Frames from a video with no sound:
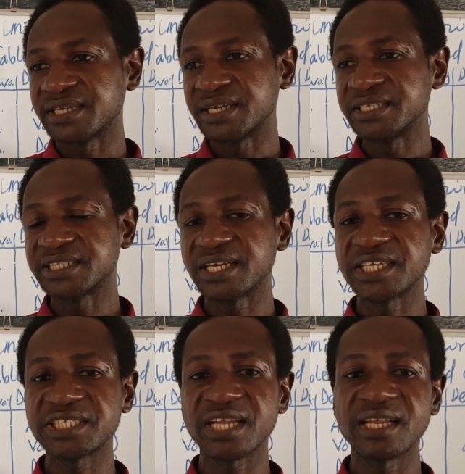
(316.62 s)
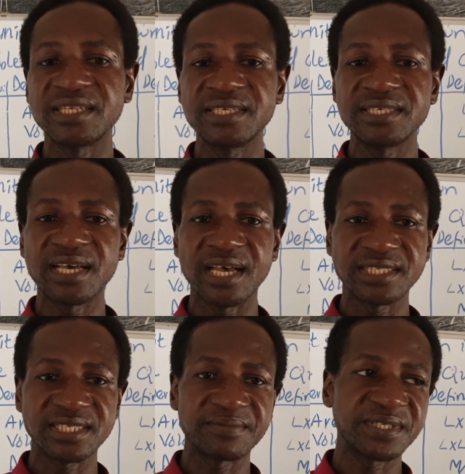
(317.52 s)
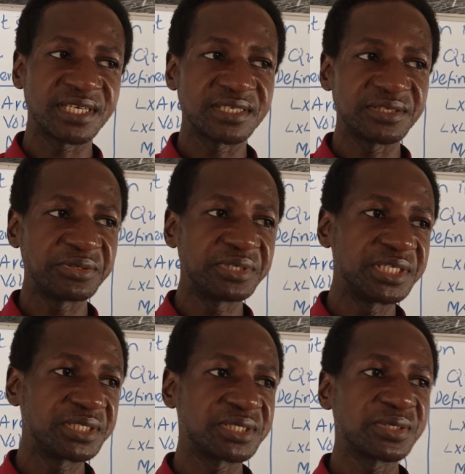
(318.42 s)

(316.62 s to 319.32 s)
internationally accepted unit,